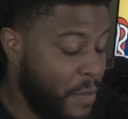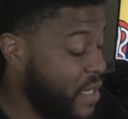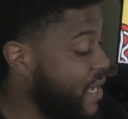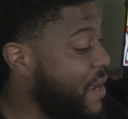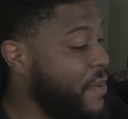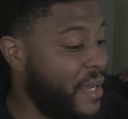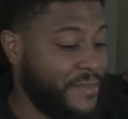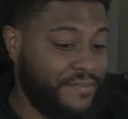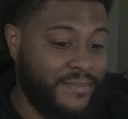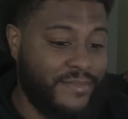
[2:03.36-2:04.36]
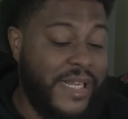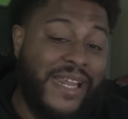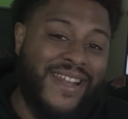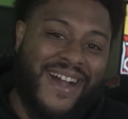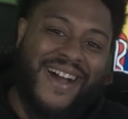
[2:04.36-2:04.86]
But yeah, man.
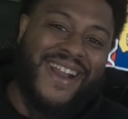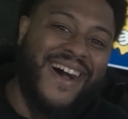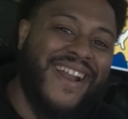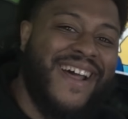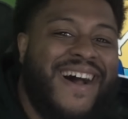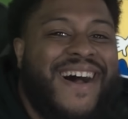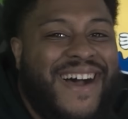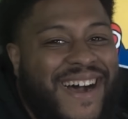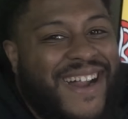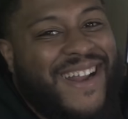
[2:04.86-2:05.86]
Nah, nah, nah,